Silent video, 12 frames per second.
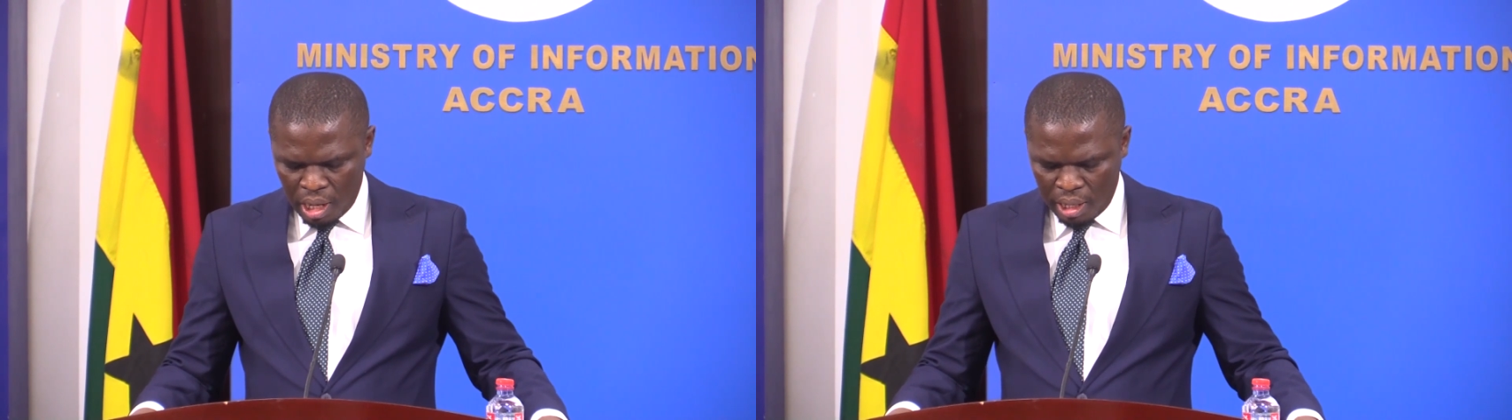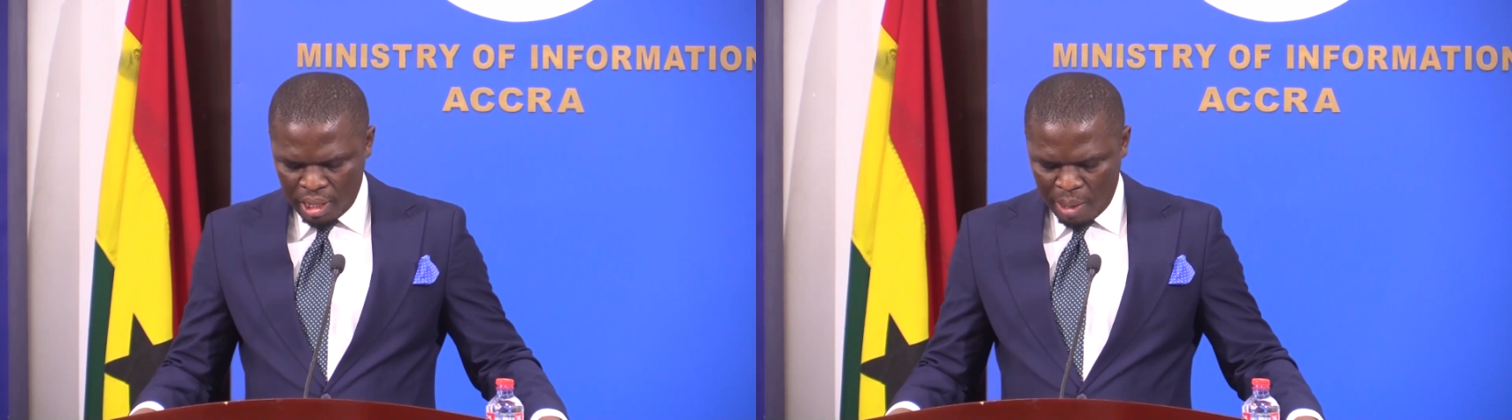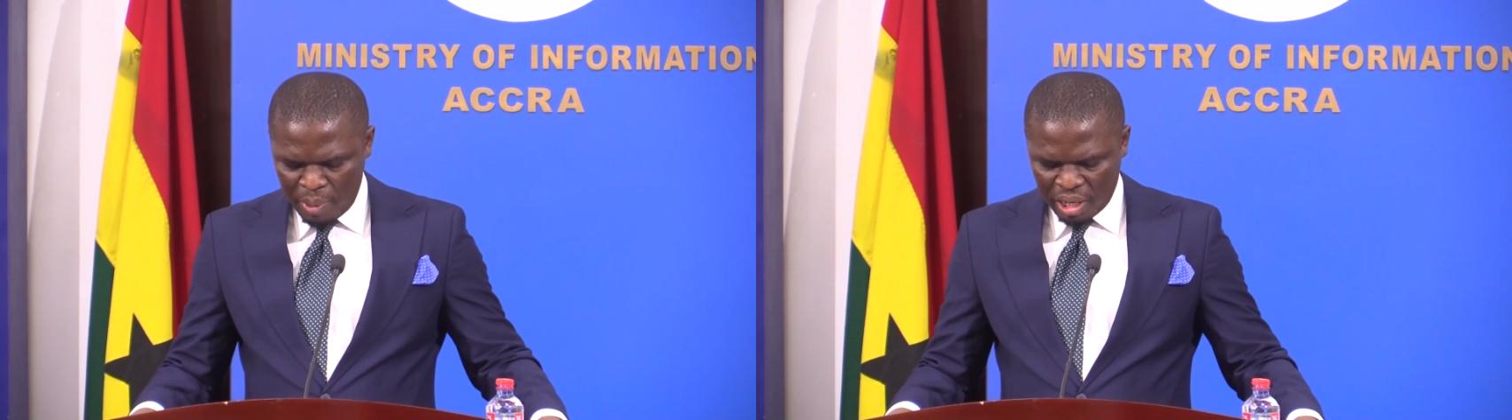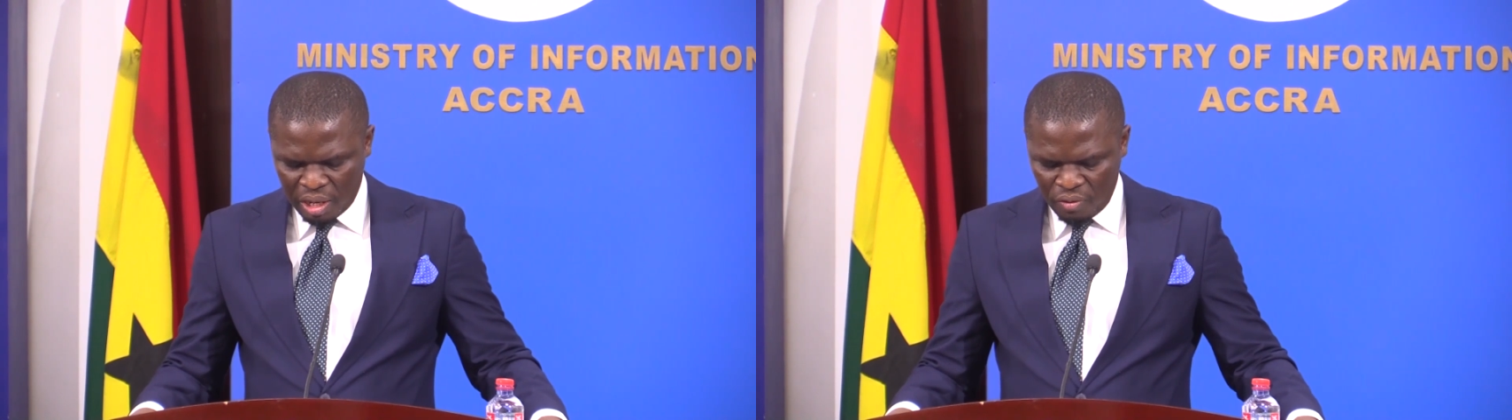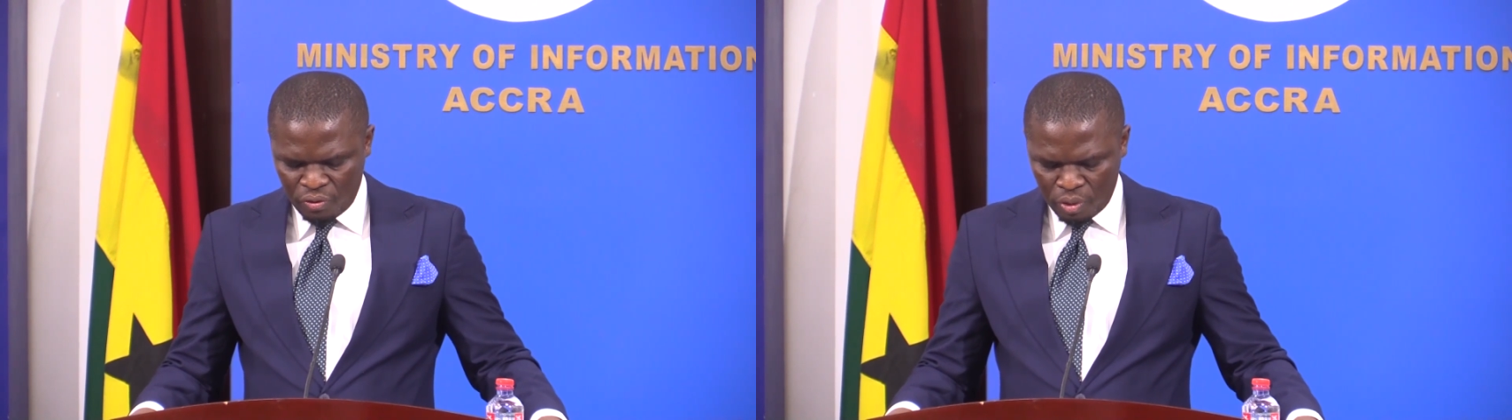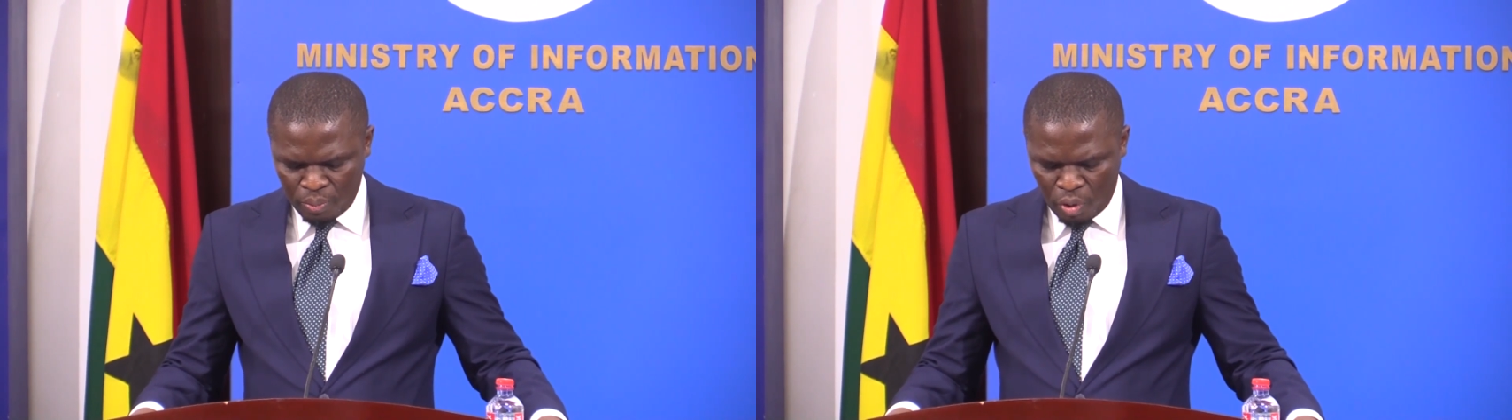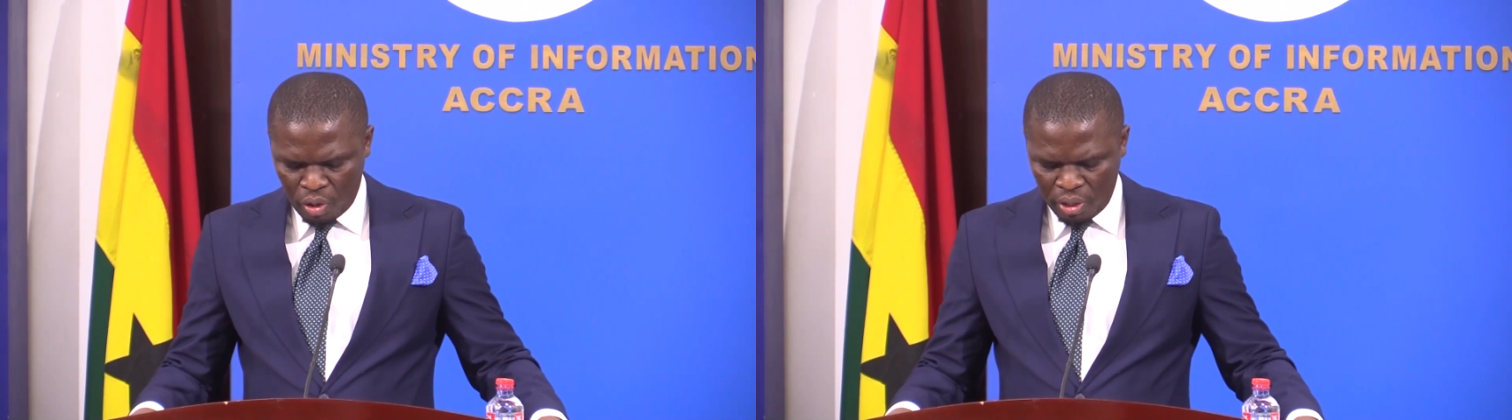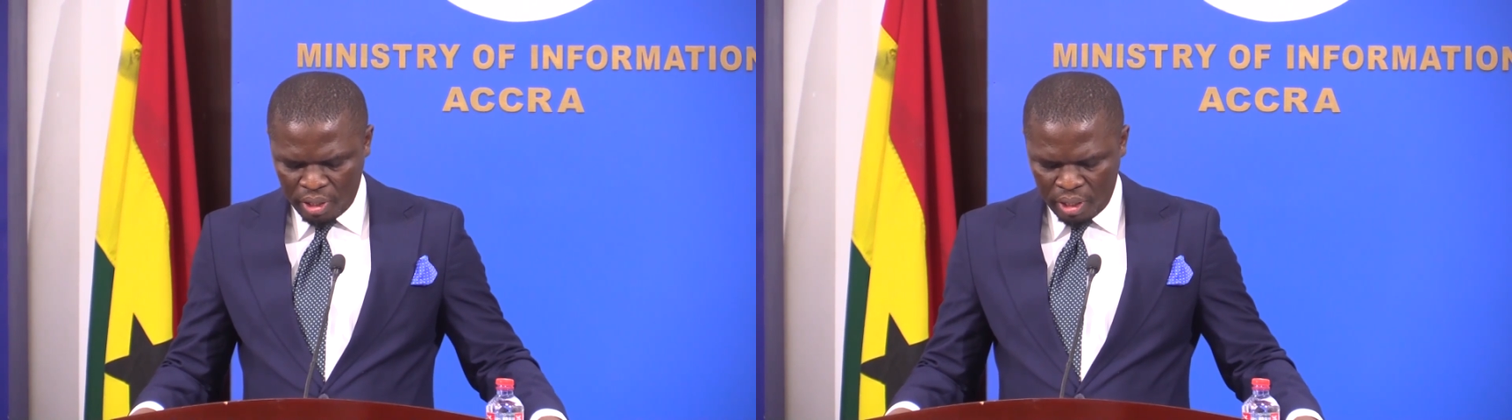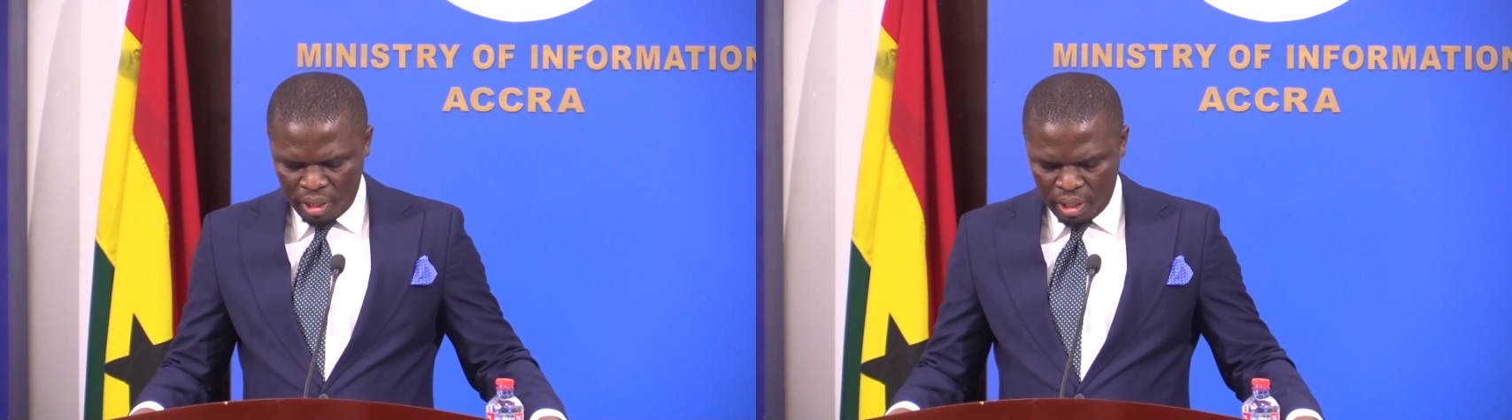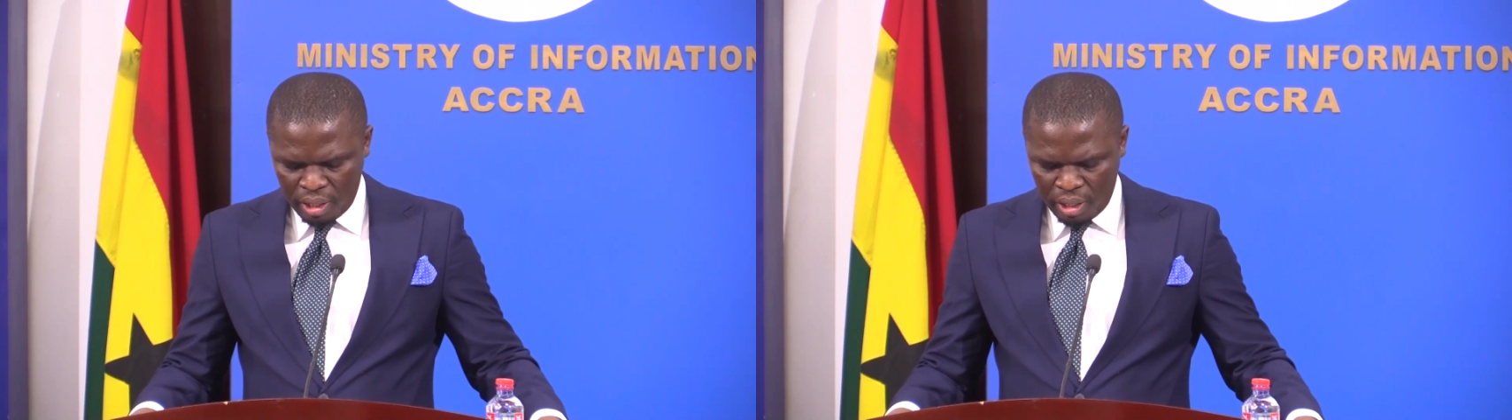the American football